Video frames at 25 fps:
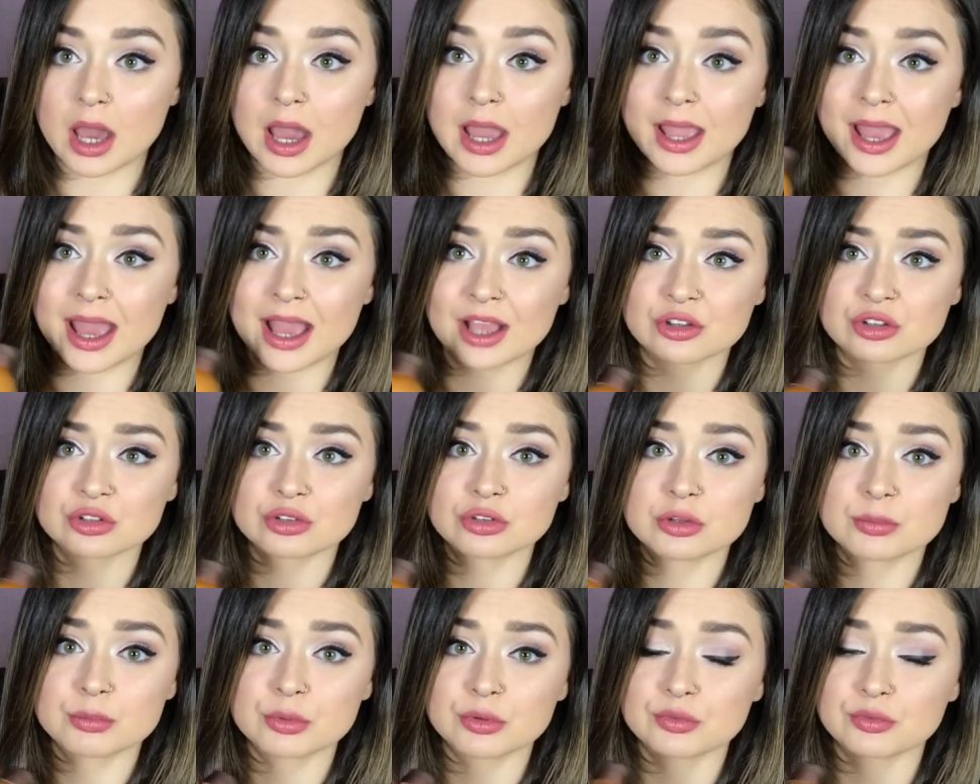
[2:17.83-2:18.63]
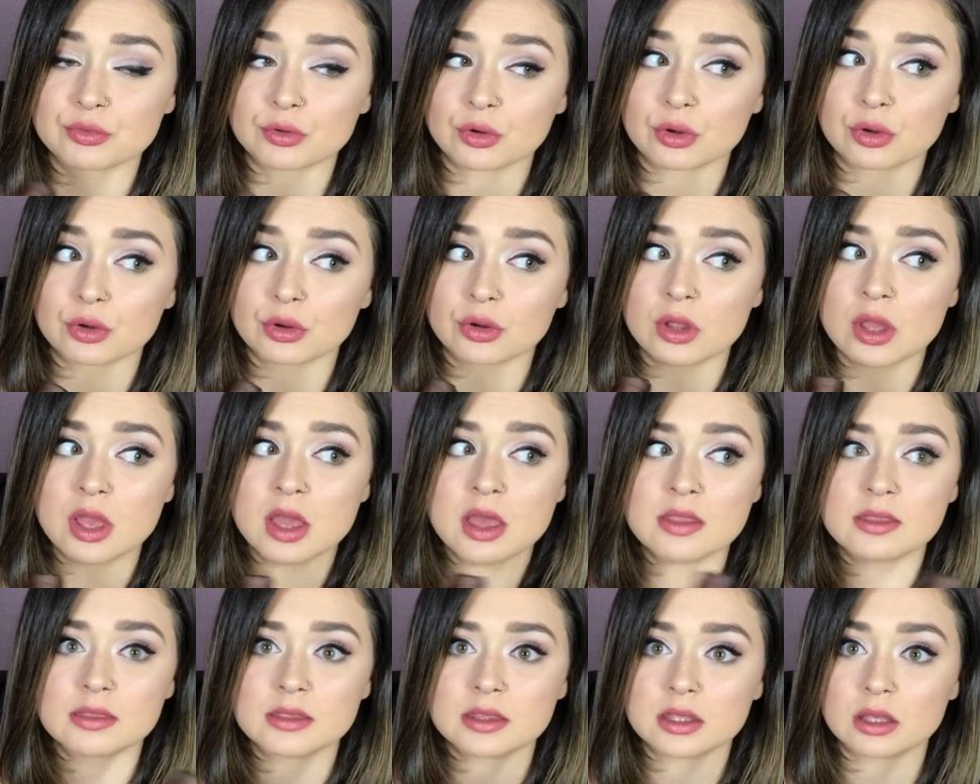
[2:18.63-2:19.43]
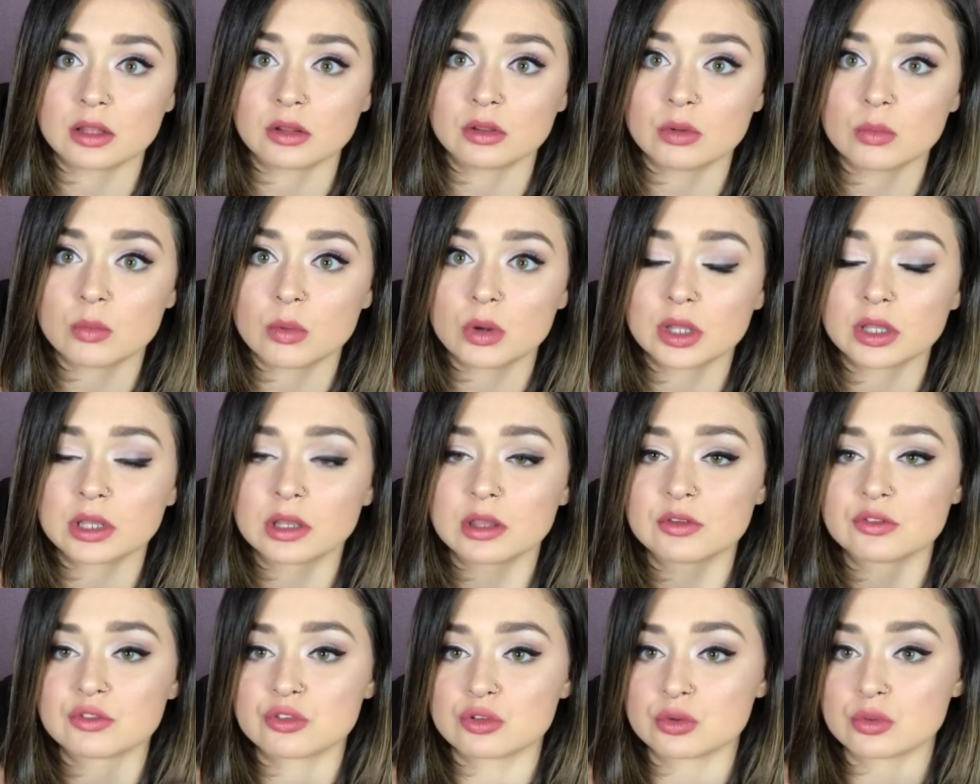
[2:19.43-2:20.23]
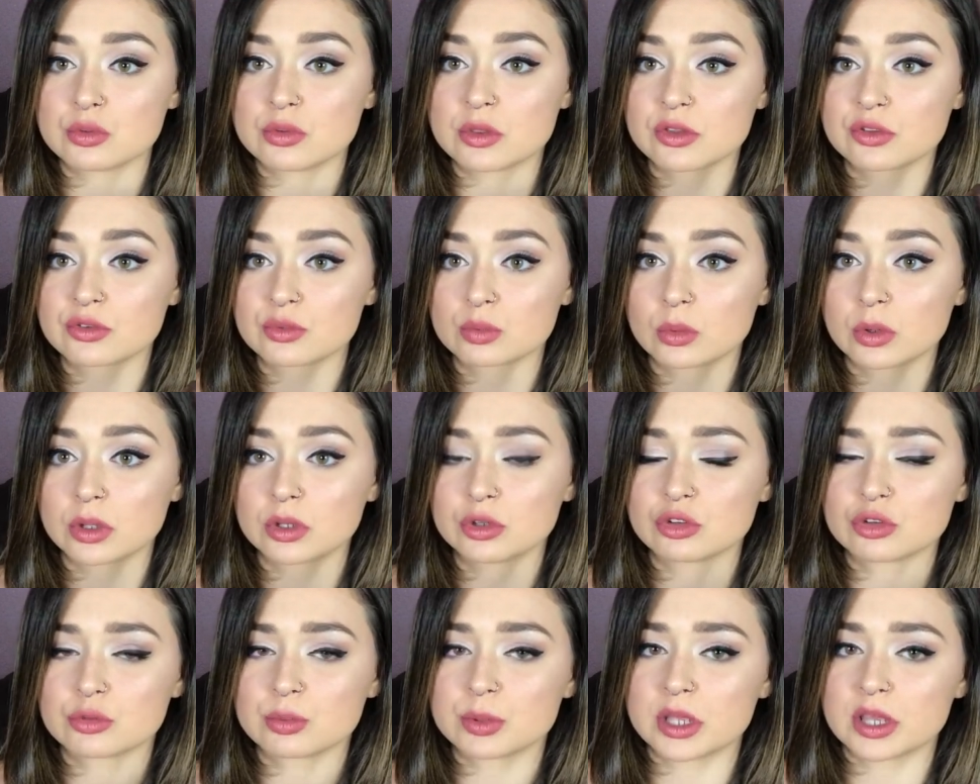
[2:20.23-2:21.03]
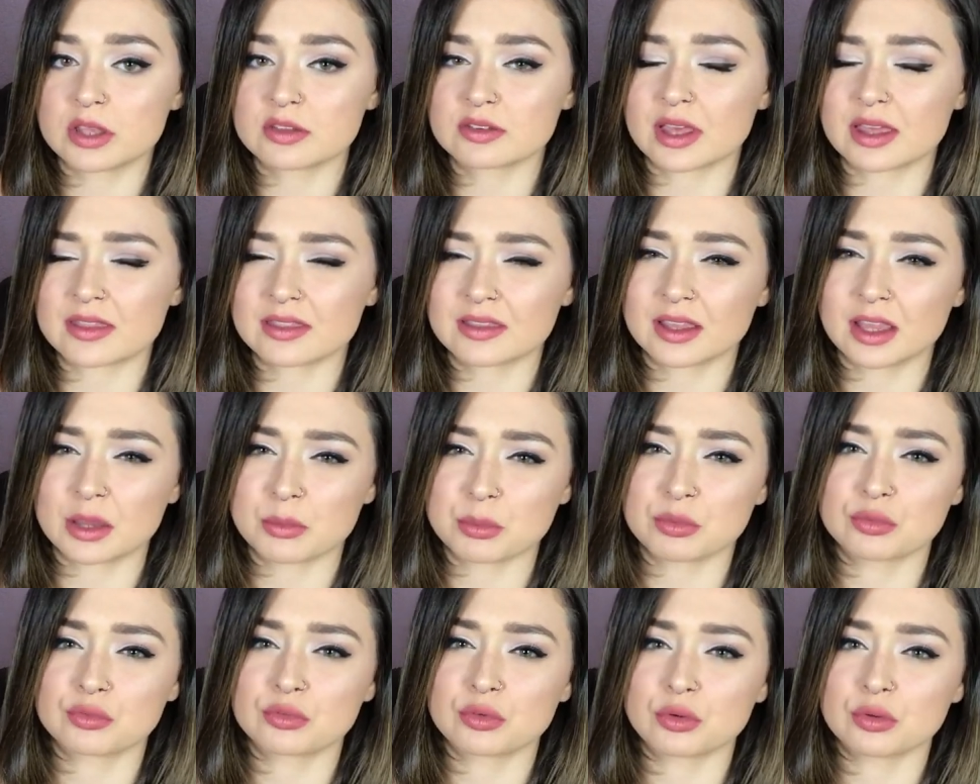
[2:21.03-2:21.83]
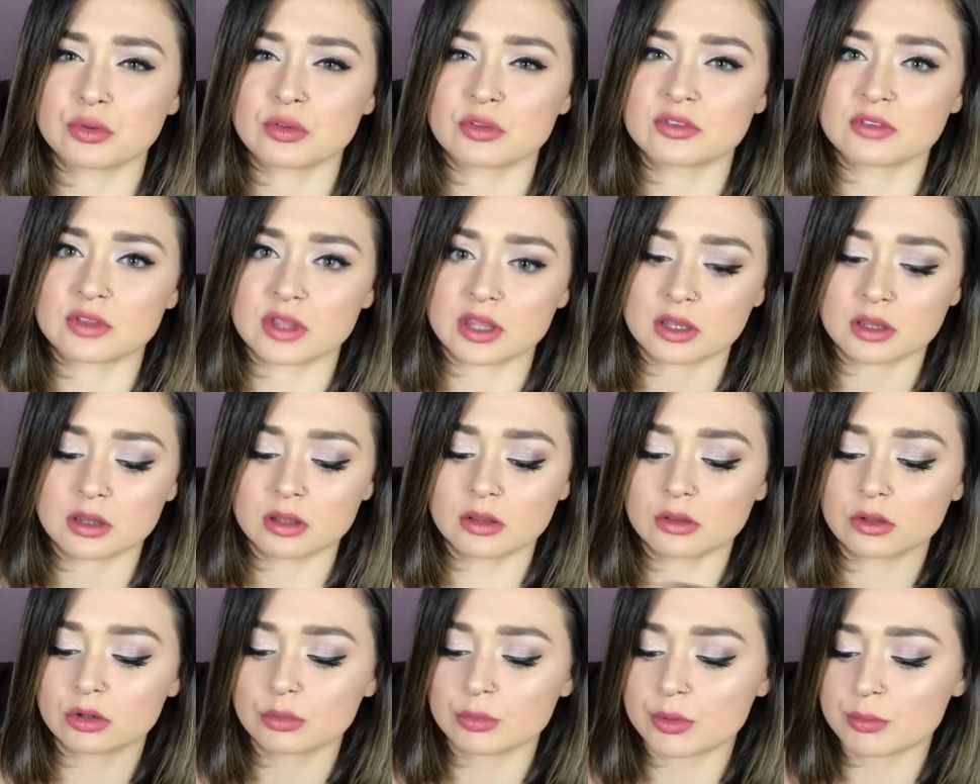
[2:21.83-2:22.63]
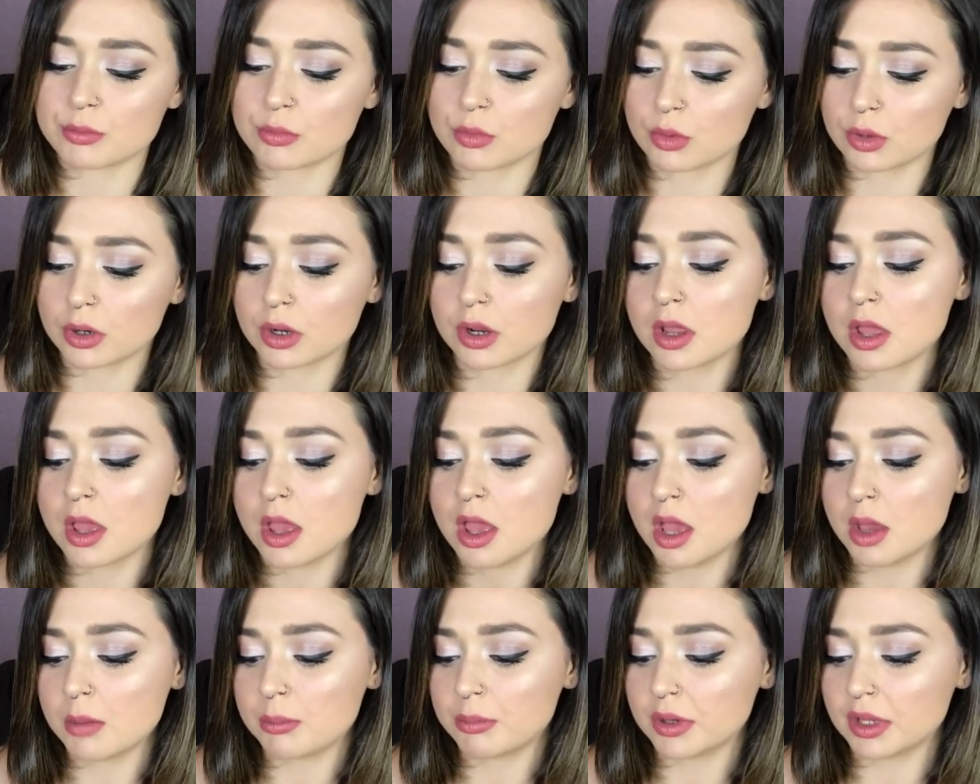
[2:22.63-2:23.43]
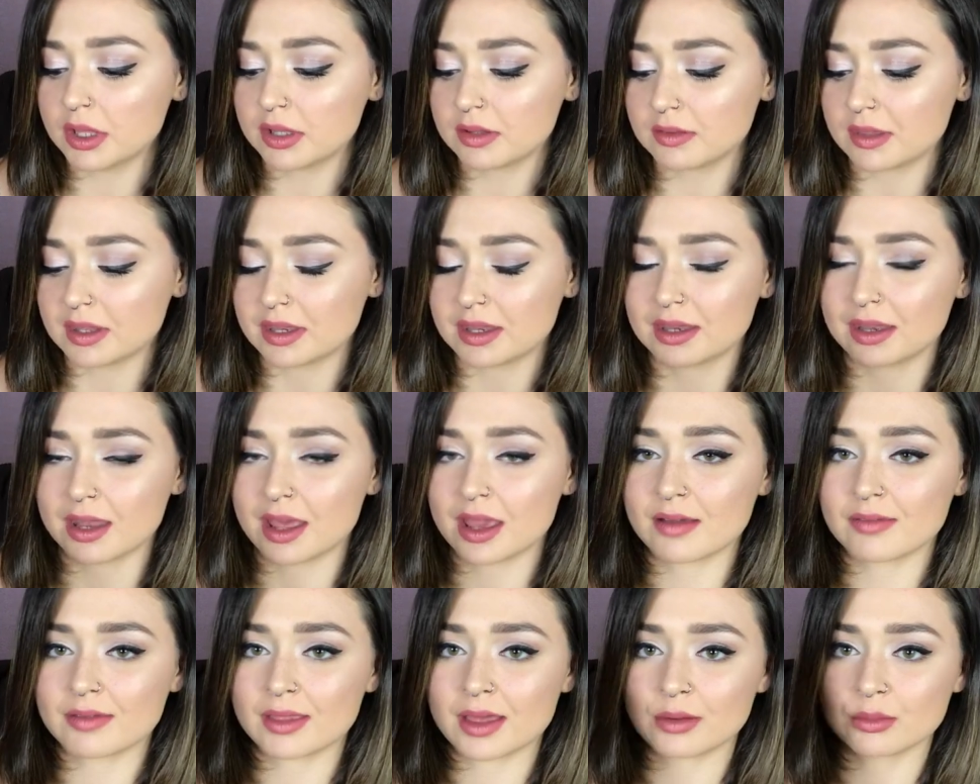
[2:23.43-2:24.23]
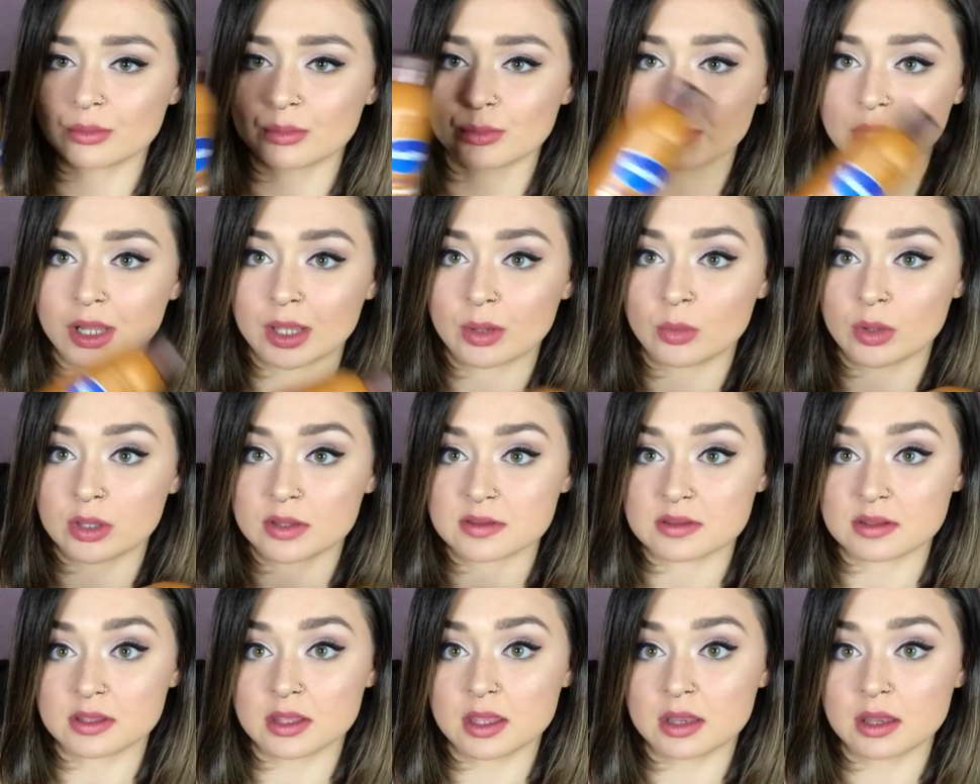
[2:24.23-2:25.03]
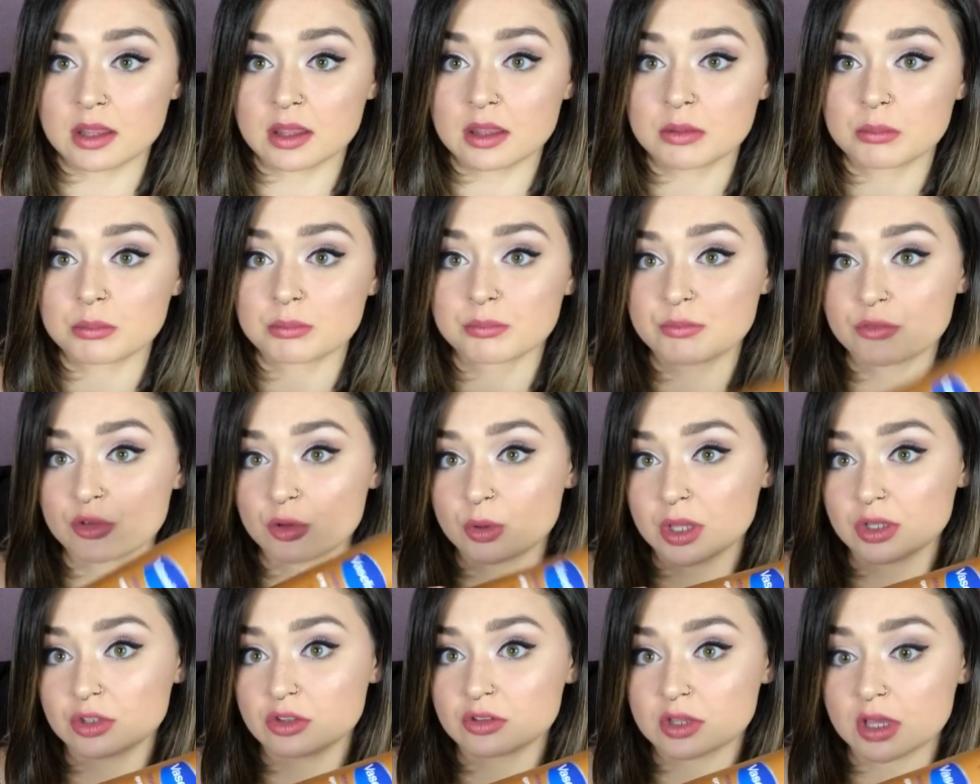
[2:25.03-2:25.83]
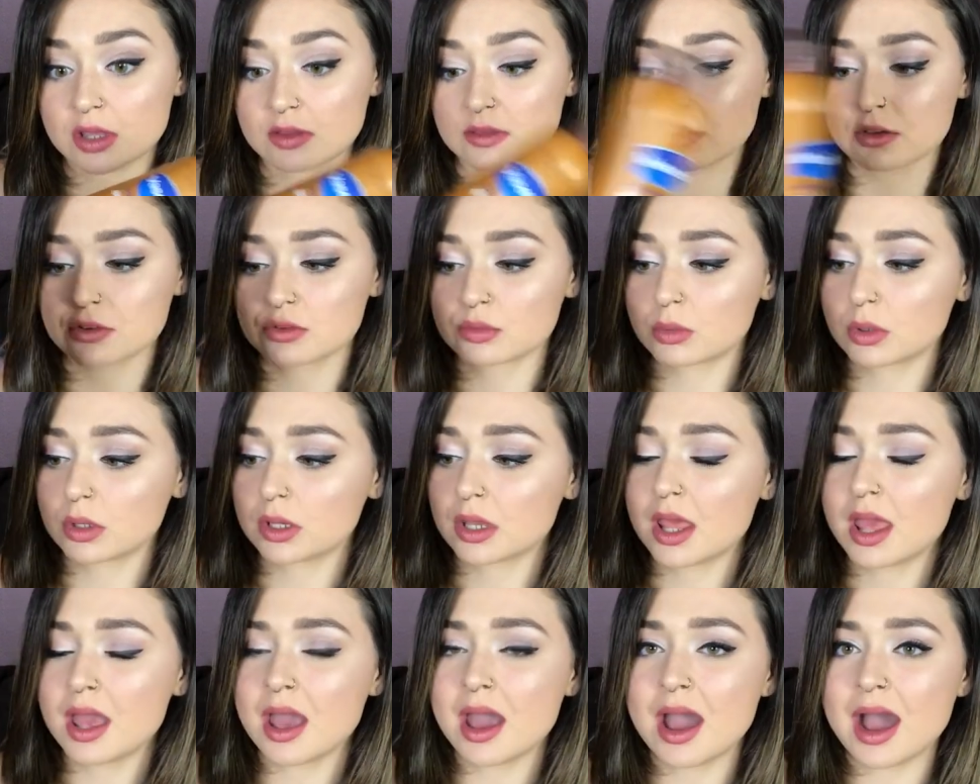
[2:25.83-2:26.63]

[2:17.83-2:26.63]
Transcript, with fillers: I actually prefer the yellow one to this one just because I think I prefer the scent a little bit more, but they didn't have that one when I went to get it, so I just got this one.